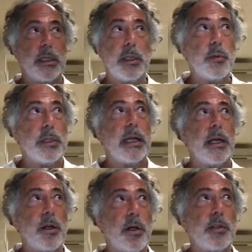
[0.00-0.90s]
You
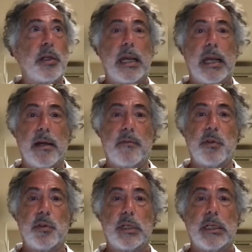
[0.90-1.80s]
cannot have
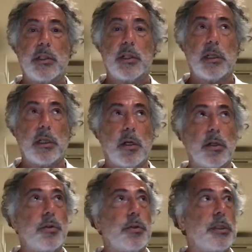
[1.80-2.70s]
your
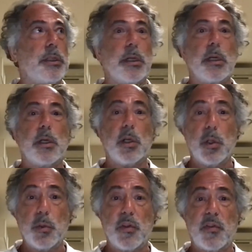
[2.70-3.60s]
interlocutor
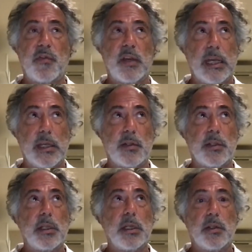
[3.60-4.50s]
lose
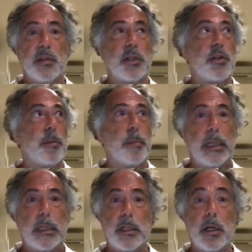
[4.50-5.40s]
face in such a
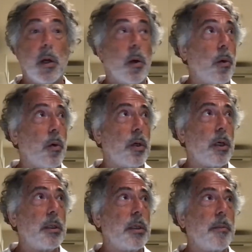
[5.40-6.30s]
manner
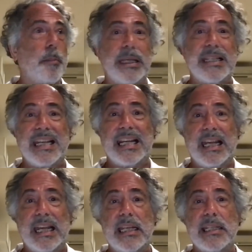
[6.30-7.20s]
or basically
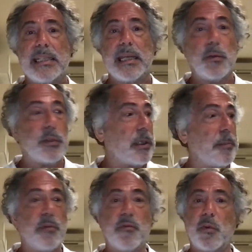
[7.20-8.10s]
insult
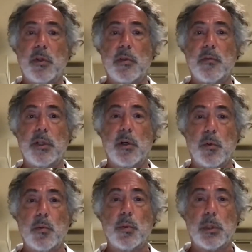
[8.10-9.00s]
him in front of the
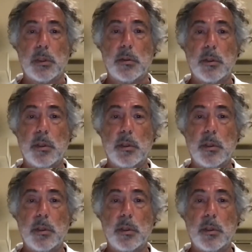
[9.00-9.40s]
whole world.